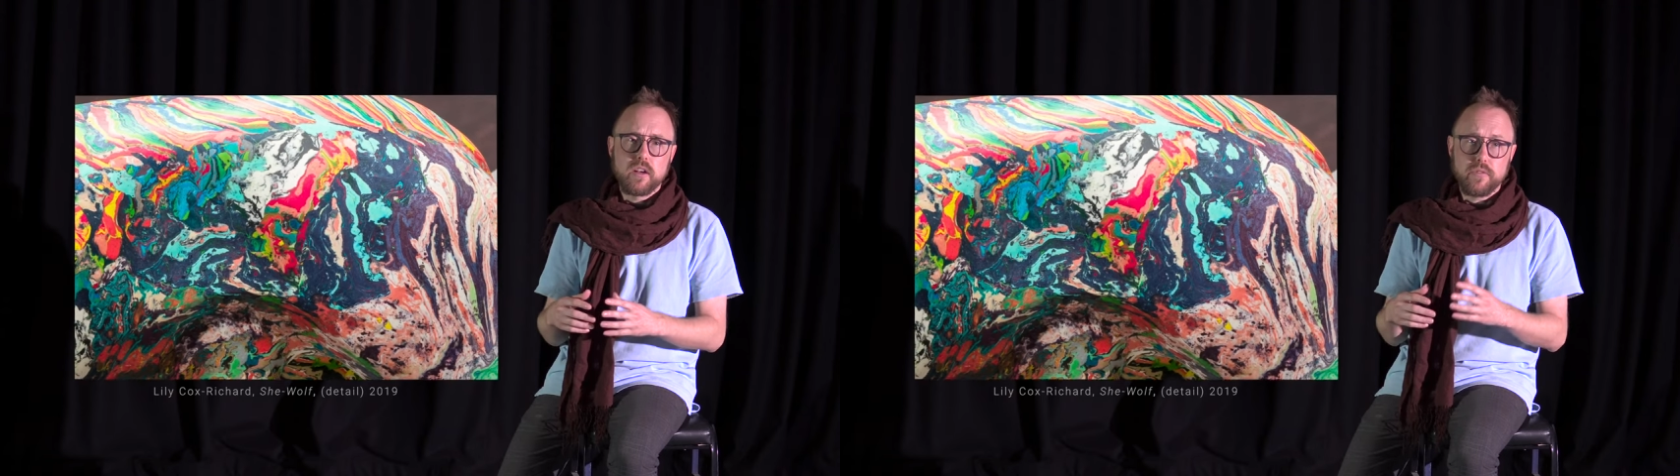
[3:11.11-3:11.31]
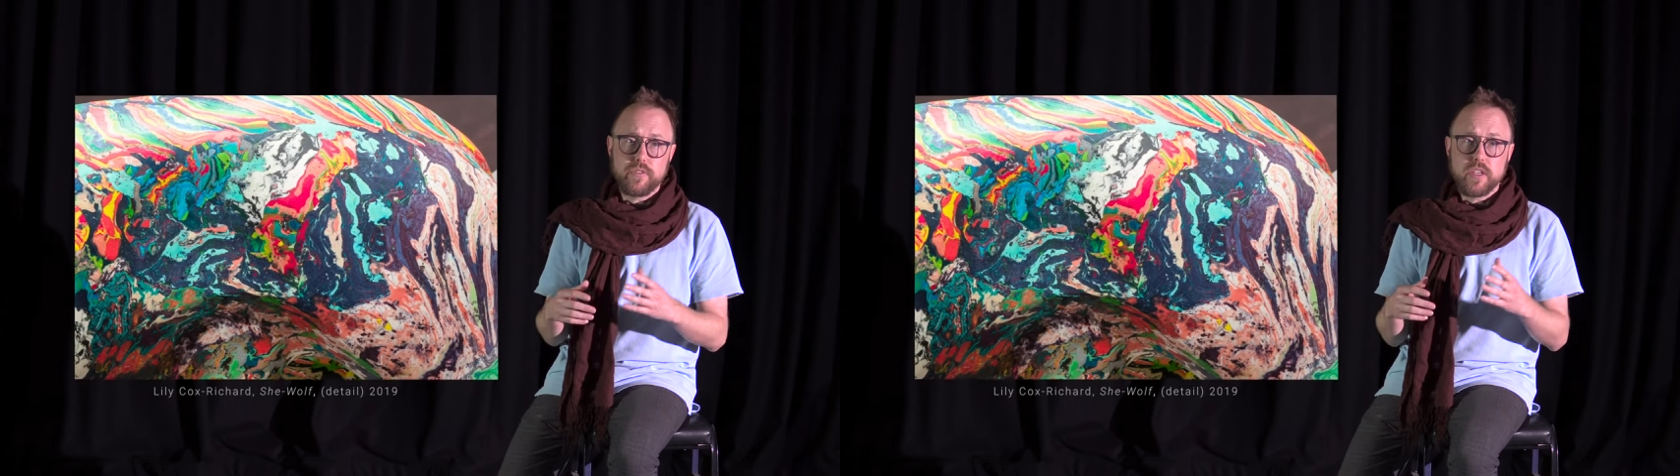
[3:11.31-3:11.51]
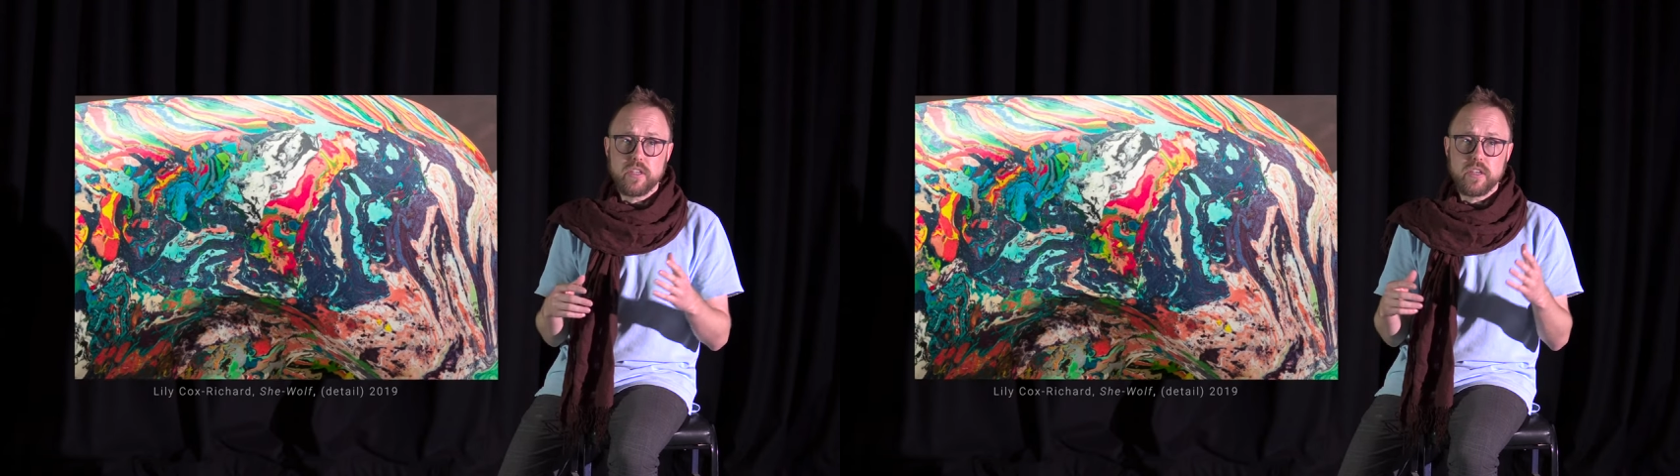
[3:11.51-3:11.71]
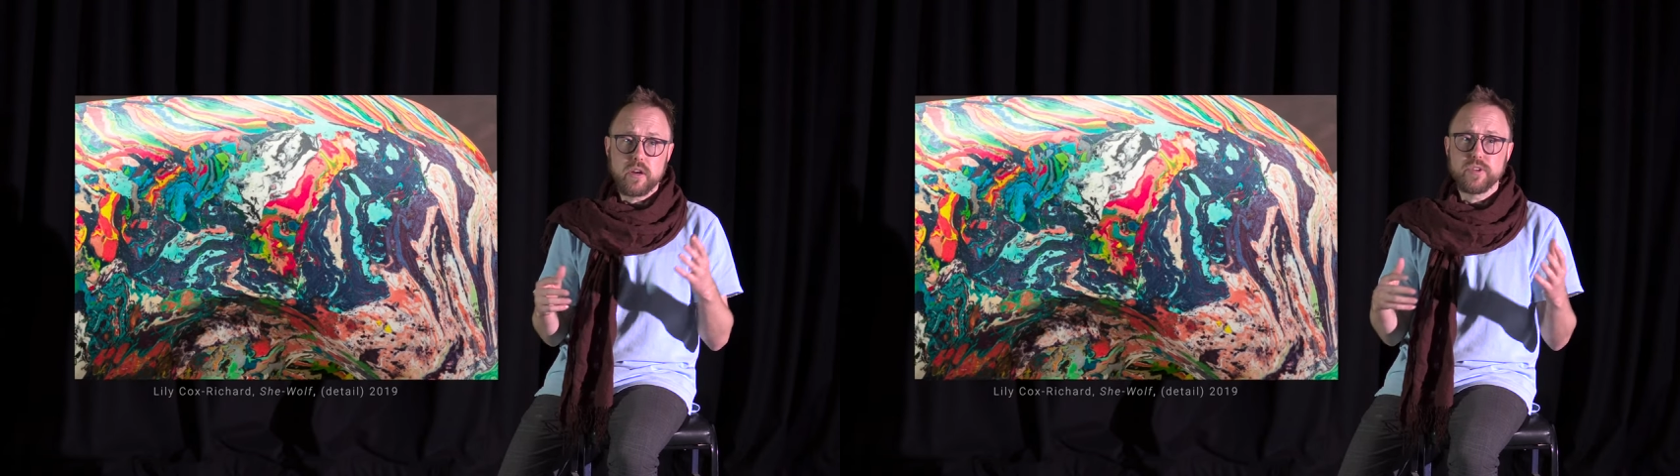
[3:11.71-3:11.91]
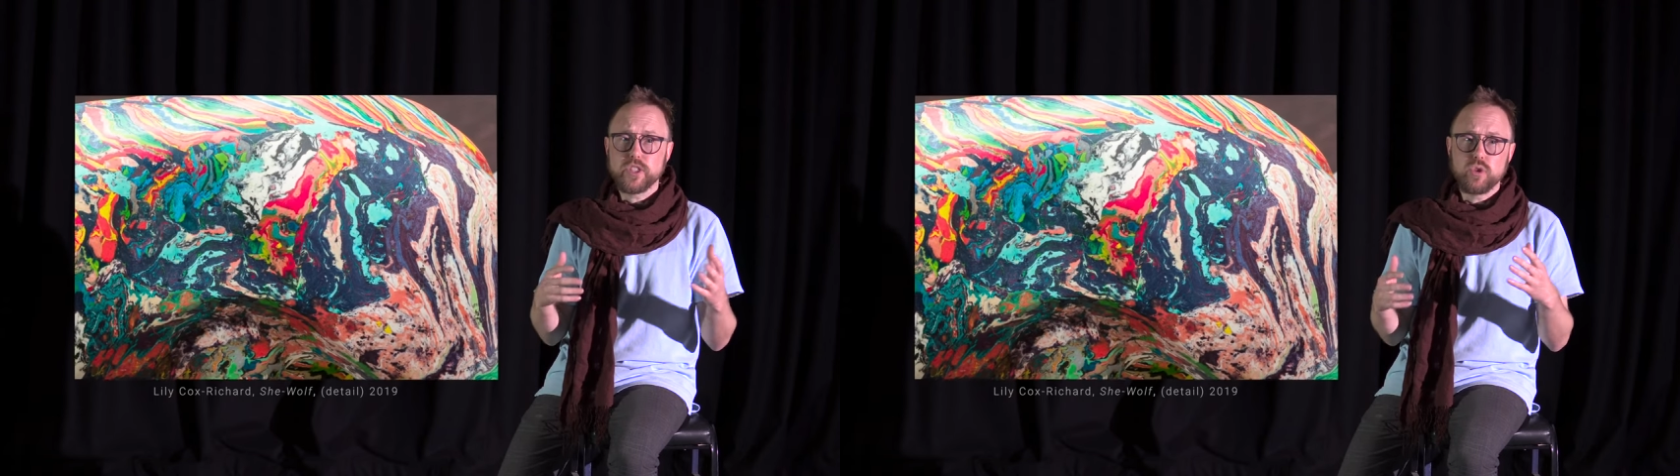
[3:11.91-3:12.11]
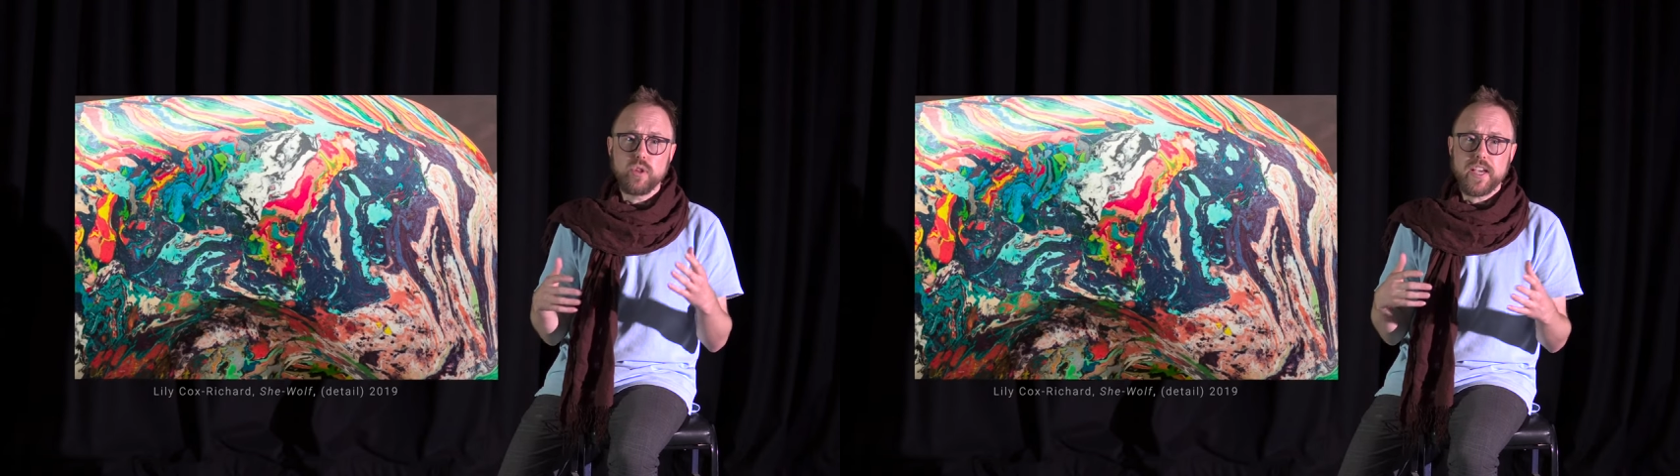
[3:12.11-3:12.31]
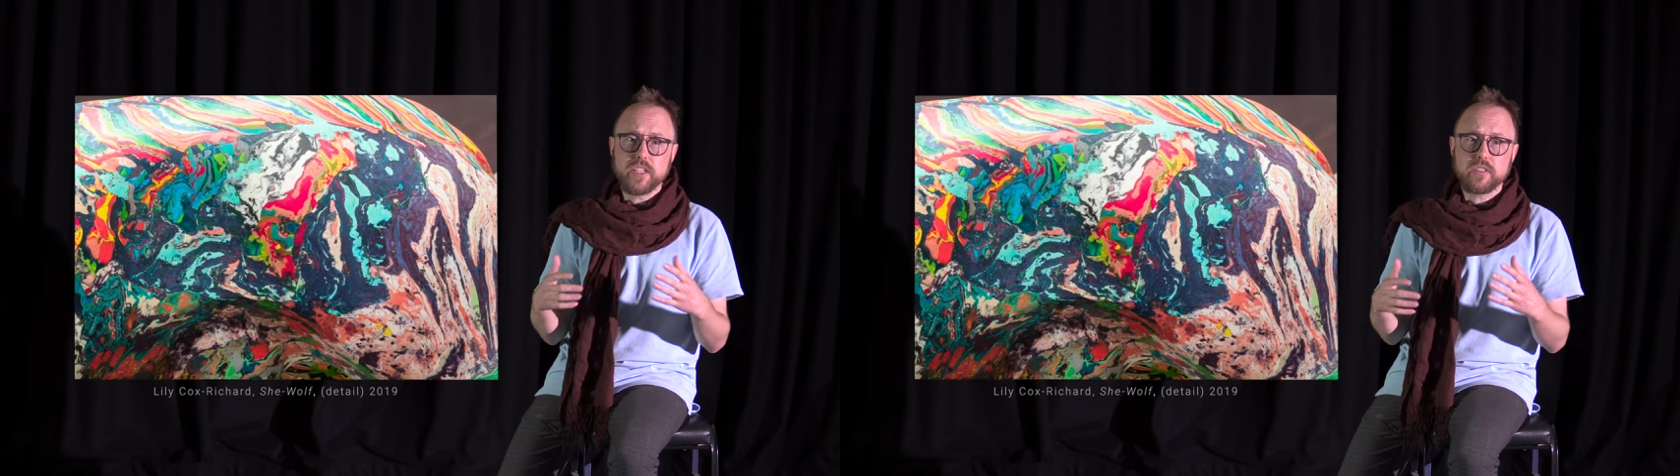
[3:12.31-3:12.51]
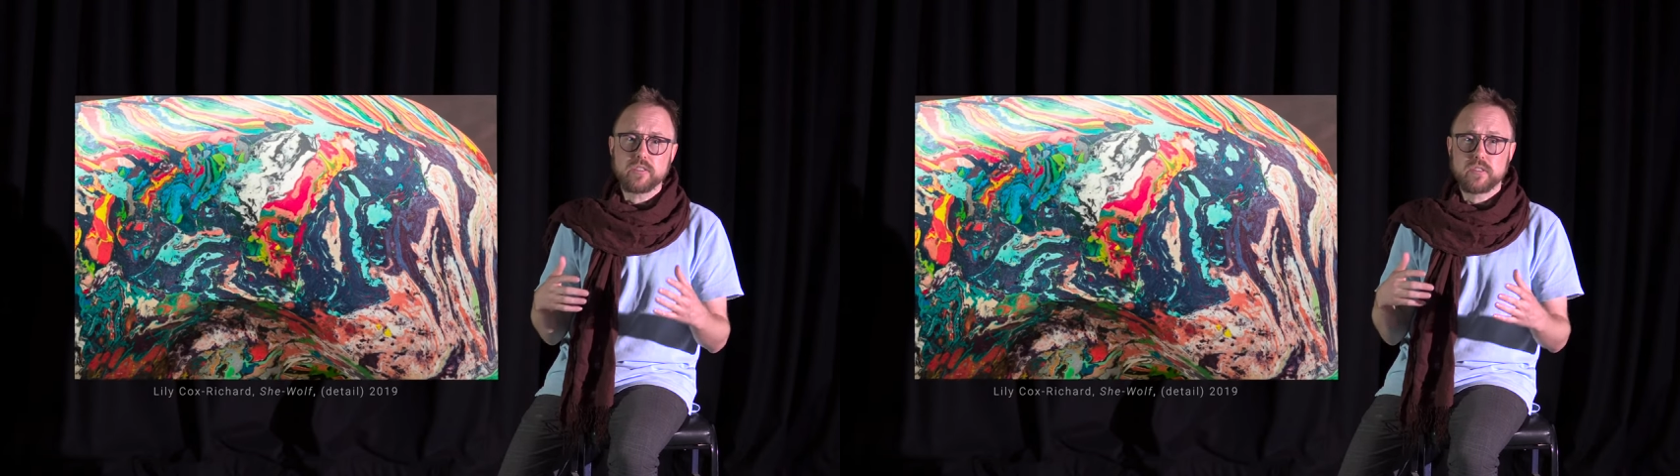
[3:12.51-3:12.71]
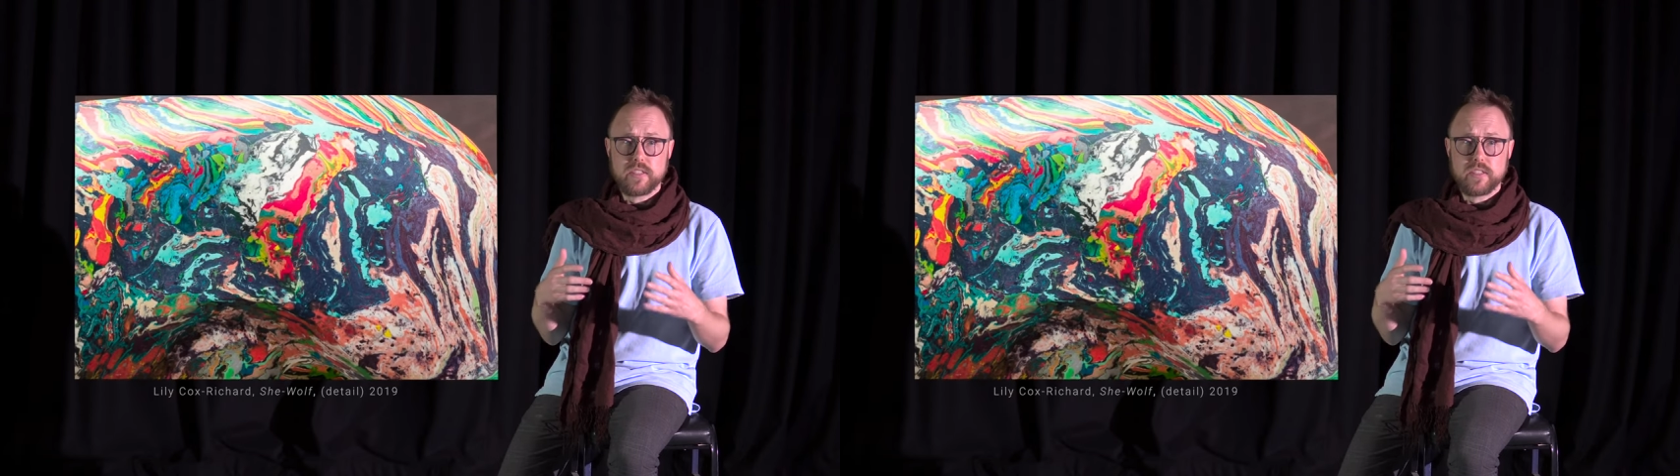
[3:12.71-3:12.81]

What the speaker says: of the original ancient